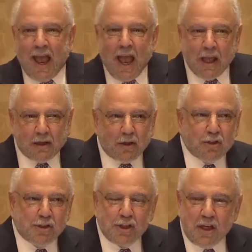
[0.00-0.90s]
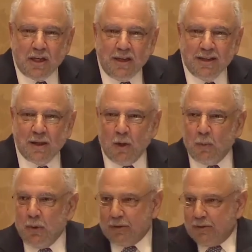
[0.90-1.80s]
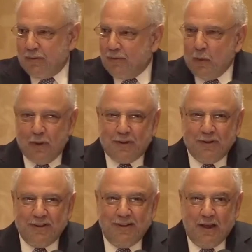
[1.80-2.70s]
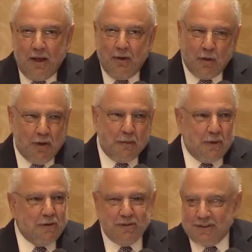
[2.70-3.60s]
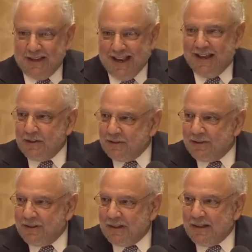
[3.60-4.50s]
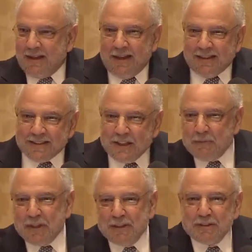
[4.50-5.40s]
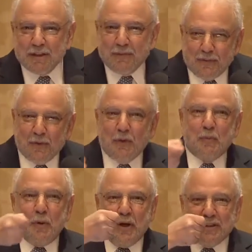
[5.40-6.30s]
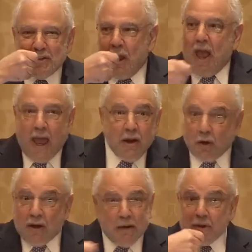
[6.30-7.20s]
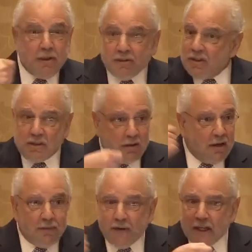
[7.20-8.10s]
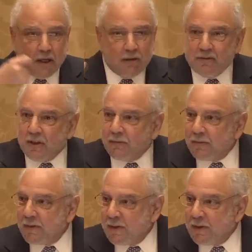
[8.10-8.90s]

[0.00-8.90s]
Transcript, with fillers: And she put the fork in her grandmother's hand, dipped it into the food, brought it to her, and her grandmother just started feeding herself.